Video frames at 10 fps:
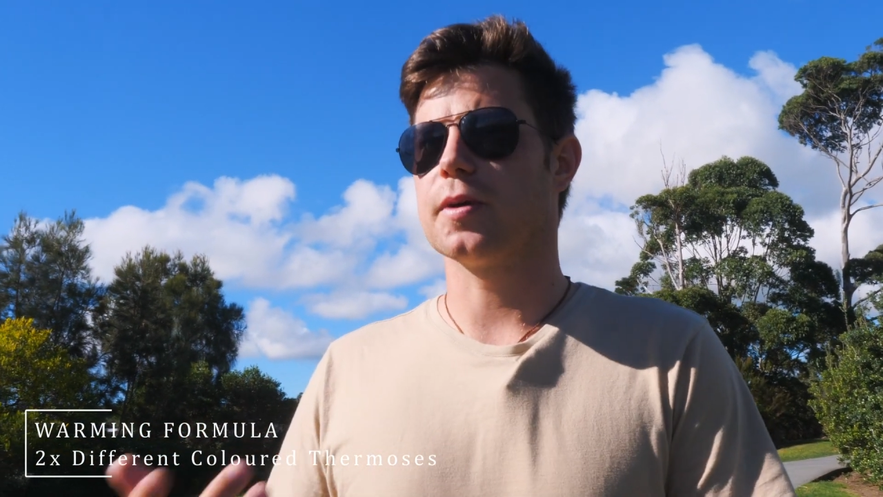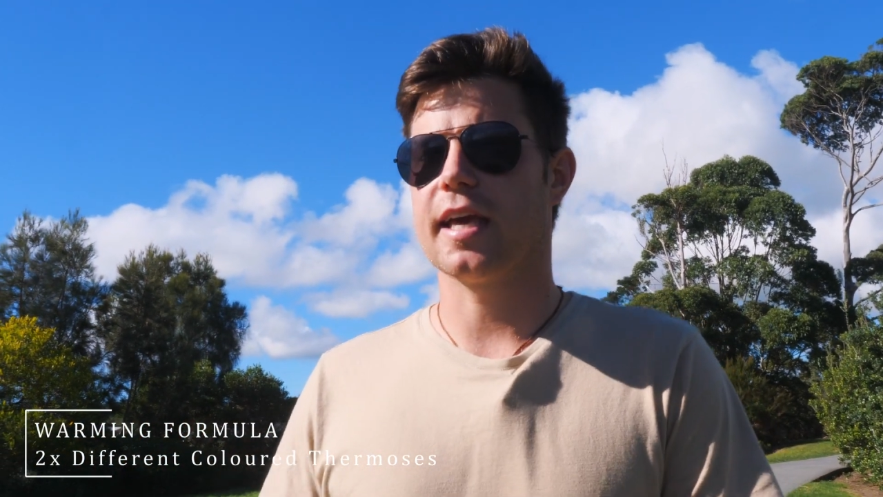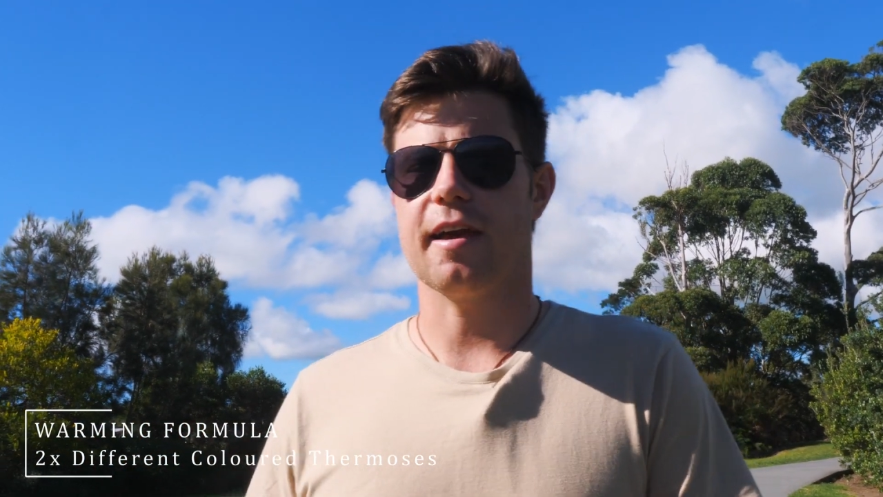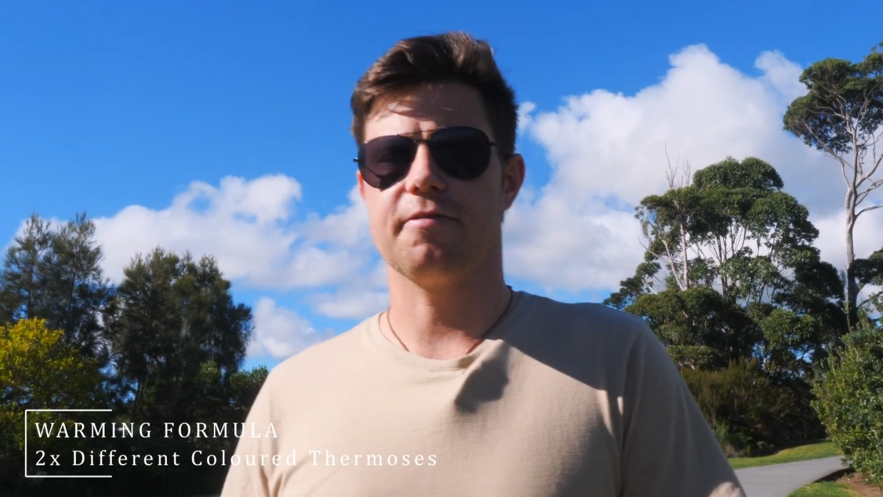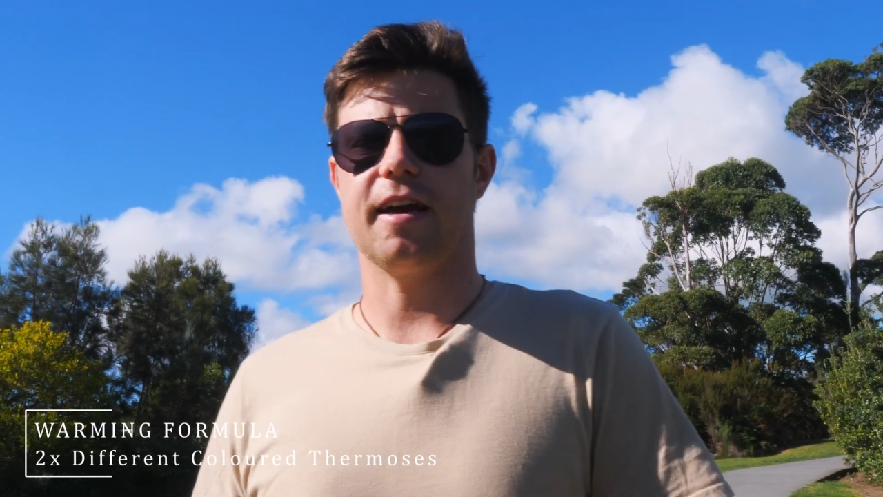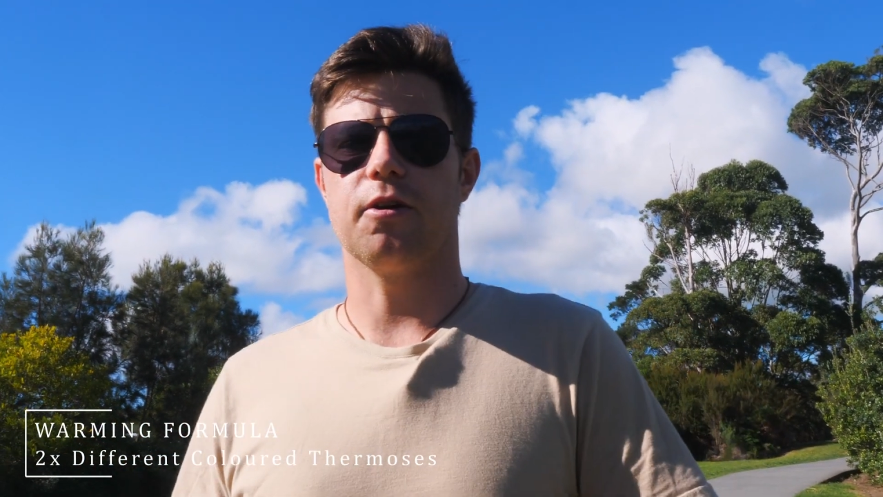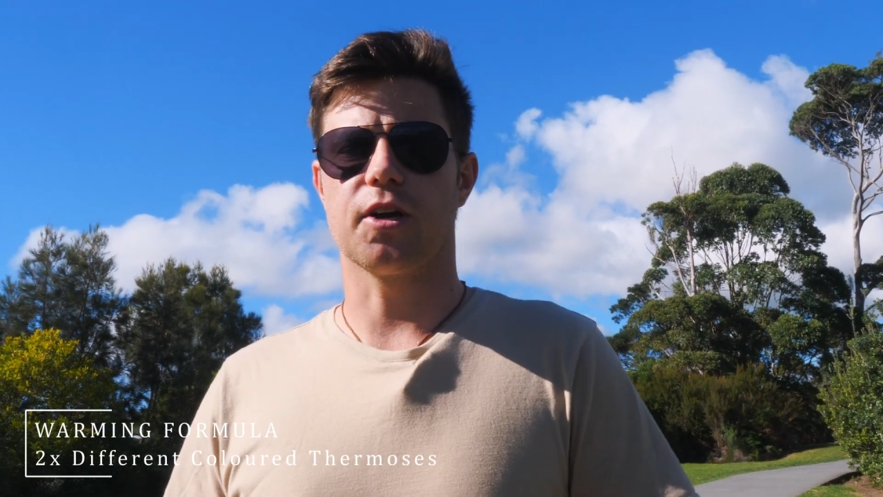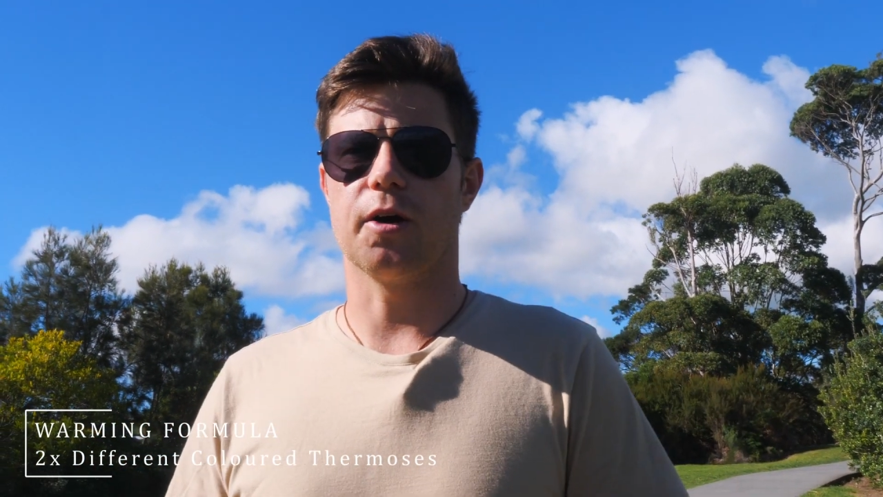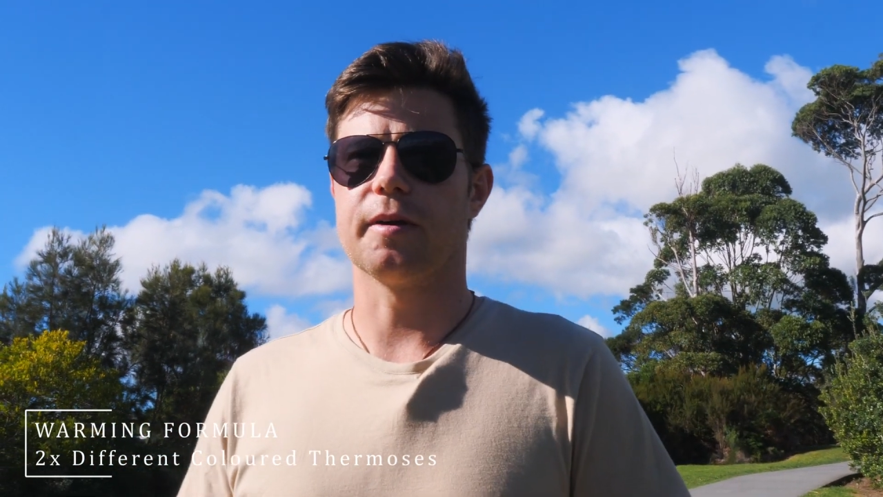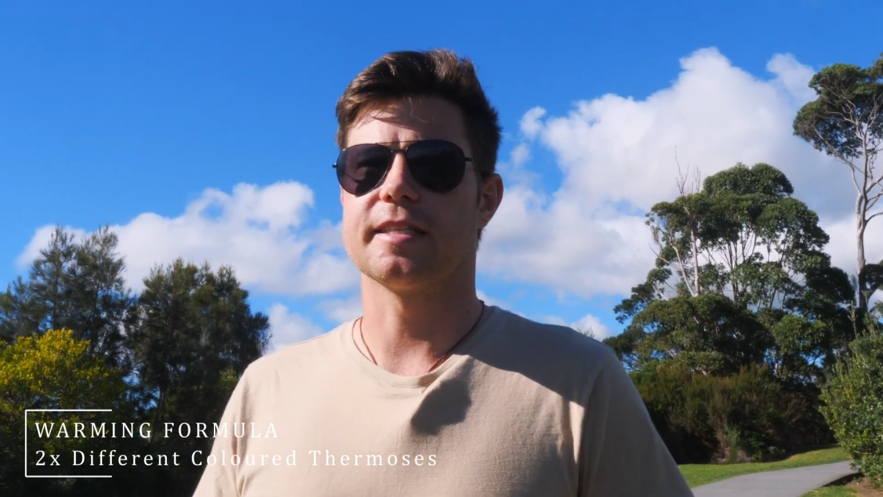a cafe or
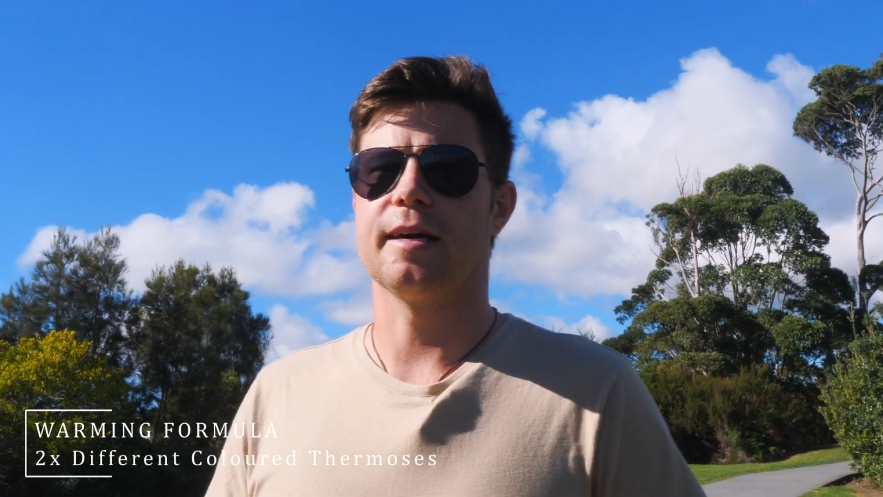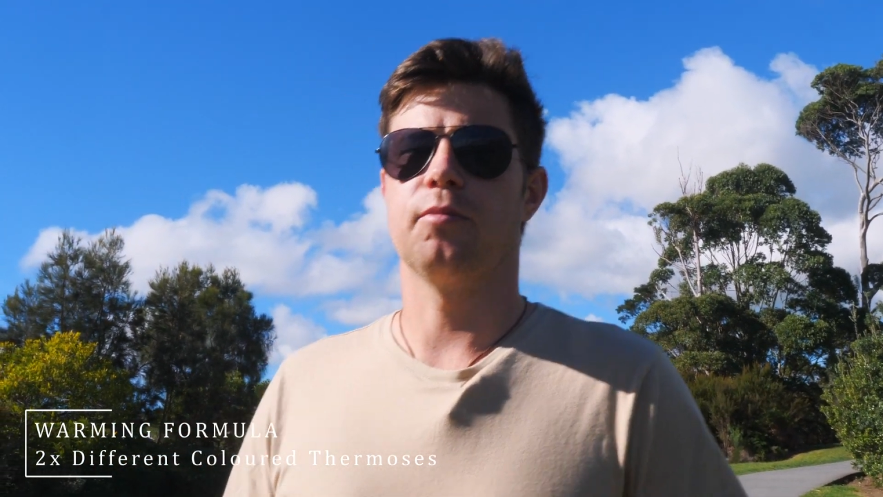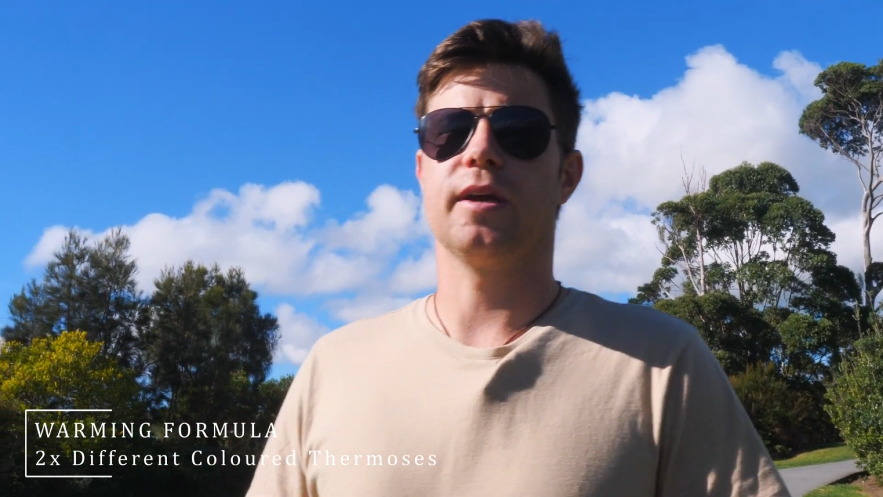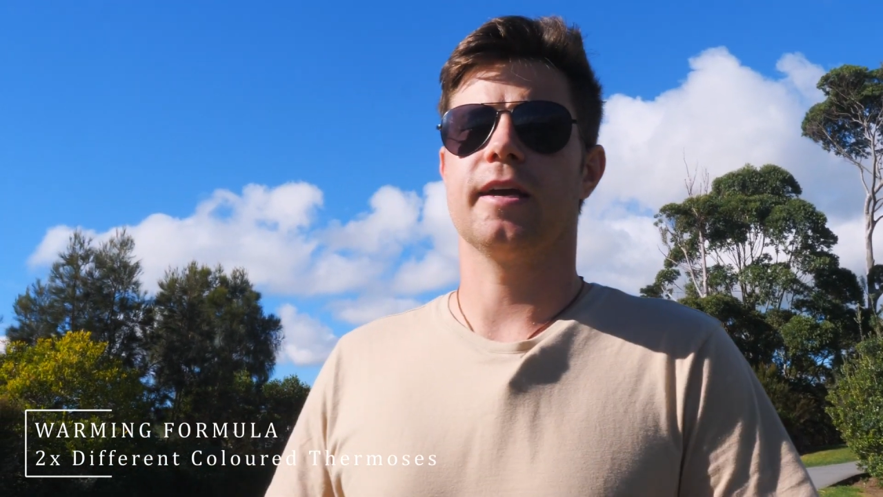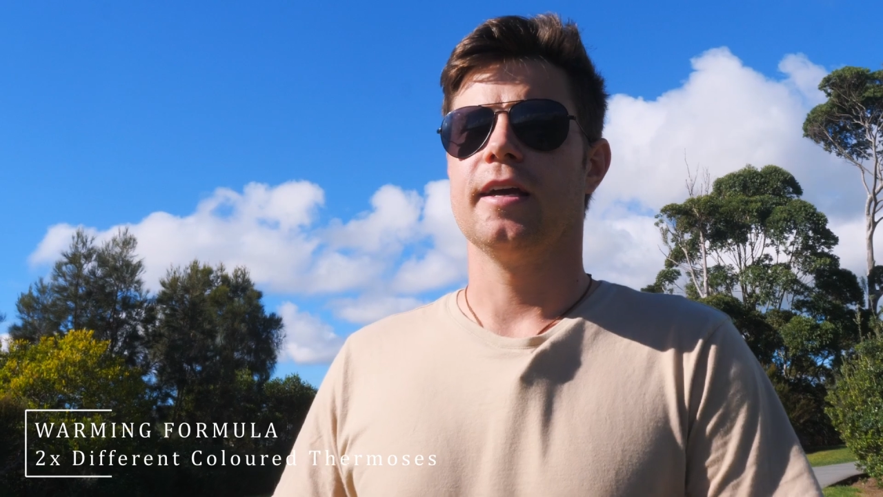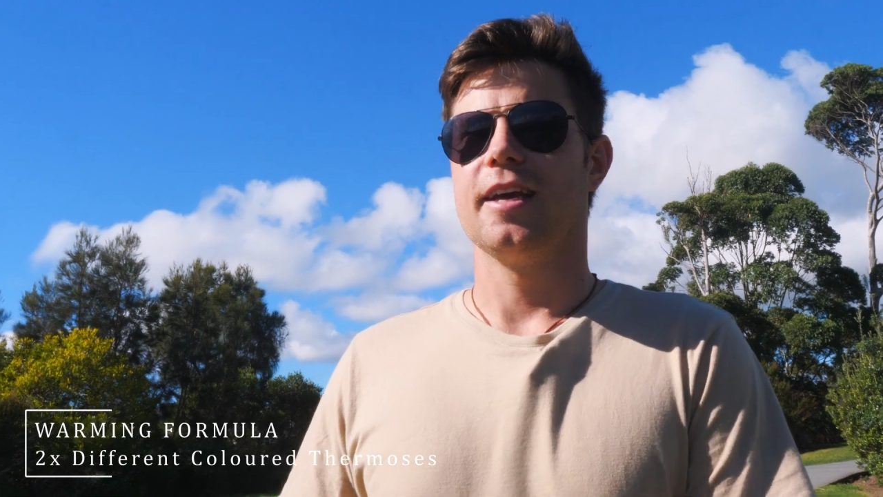going somewhere.